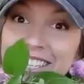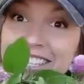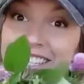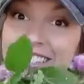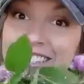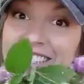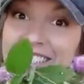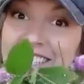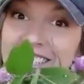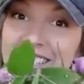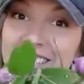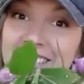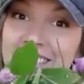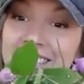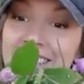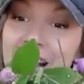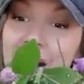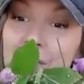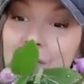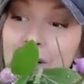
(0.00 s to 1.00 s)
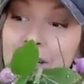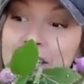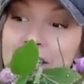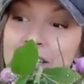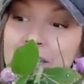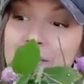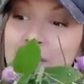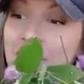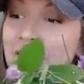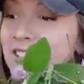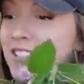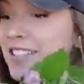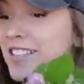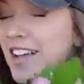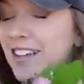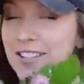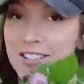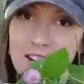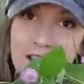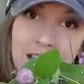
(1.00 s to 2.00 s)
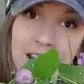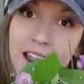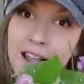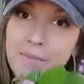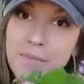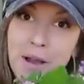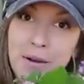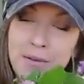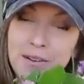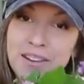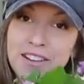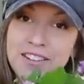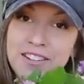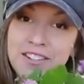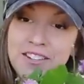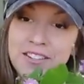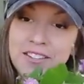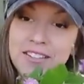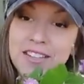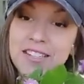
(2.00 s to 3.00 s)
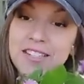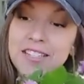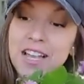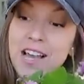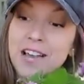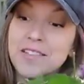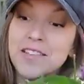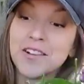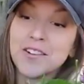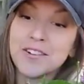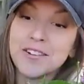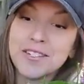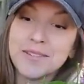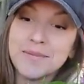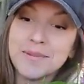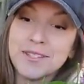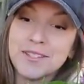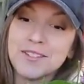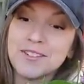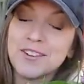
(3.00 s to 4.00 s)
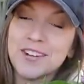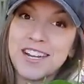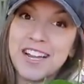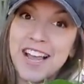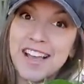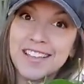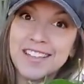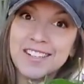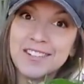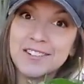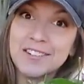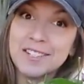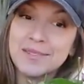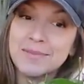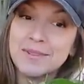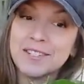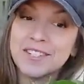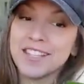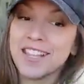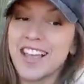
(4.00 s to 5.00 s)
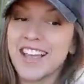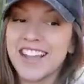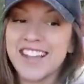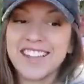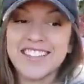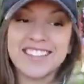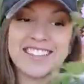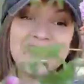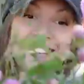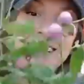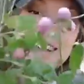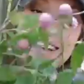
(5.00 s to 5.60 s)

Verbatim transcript: So this is just that one small section. I bet we could use this on the Christmas tree as Christmas lights.